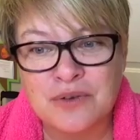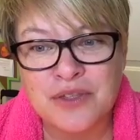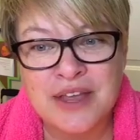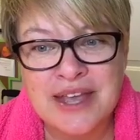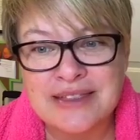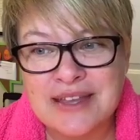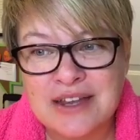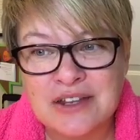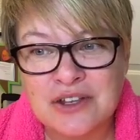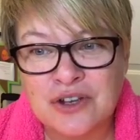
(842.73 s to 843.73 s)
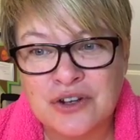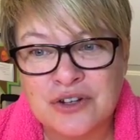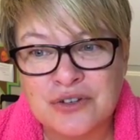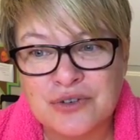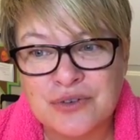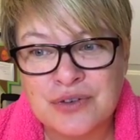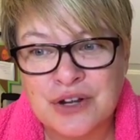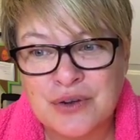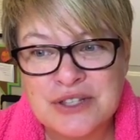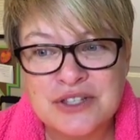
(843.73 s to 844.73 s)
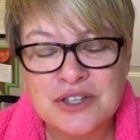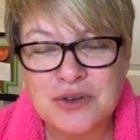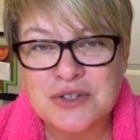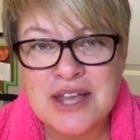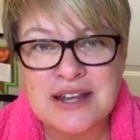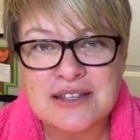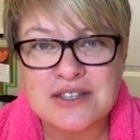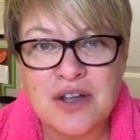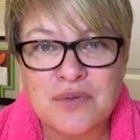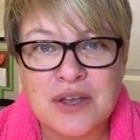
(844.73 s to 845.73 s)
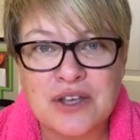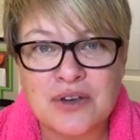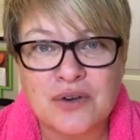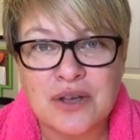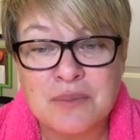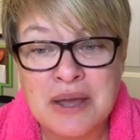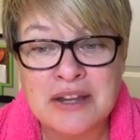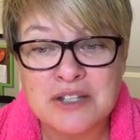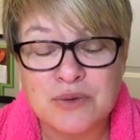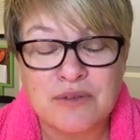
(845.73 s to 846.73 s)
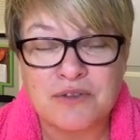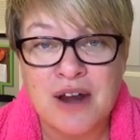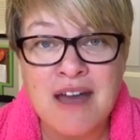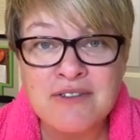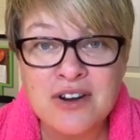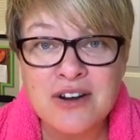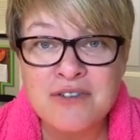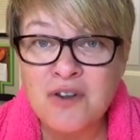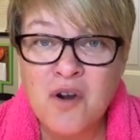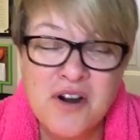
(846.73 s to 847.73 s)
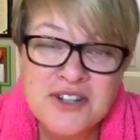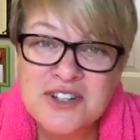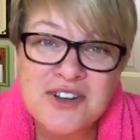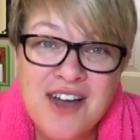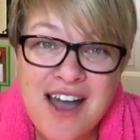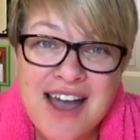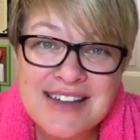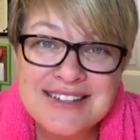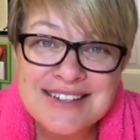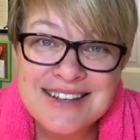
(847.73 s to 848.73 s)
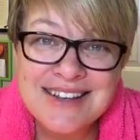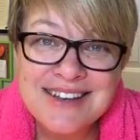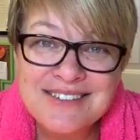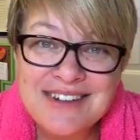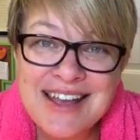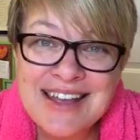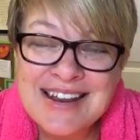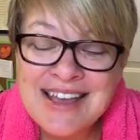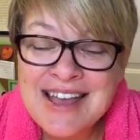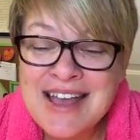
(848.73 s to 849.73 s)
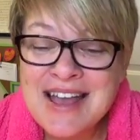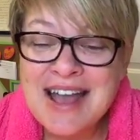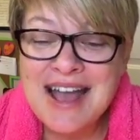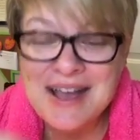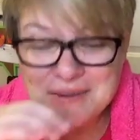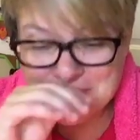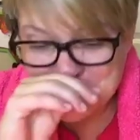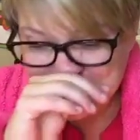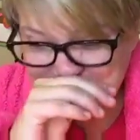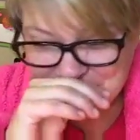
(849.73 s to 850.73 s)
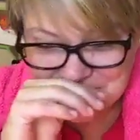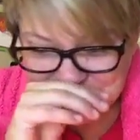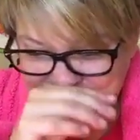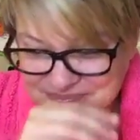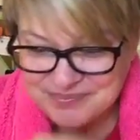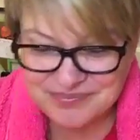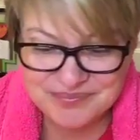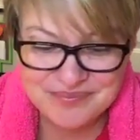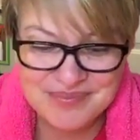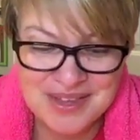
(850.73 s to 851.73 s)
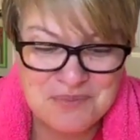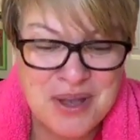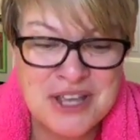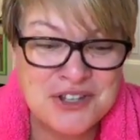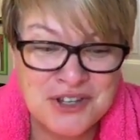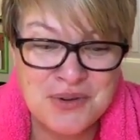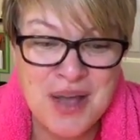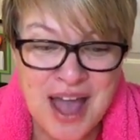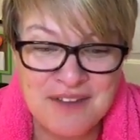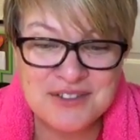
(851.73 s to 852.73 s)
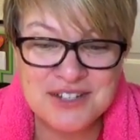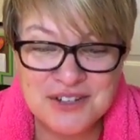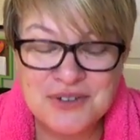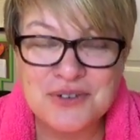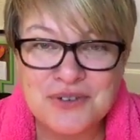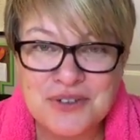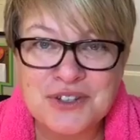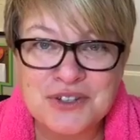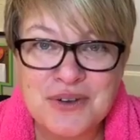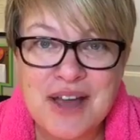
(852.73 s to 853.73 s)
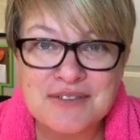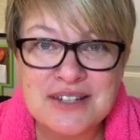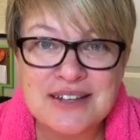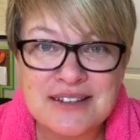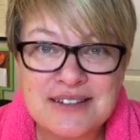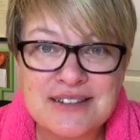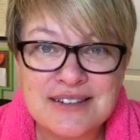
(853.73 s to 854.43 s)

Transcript: think that you're, you know, it's so set in stone that you're committed to it forever. Of course you're not, right? Um but you do have to you do have to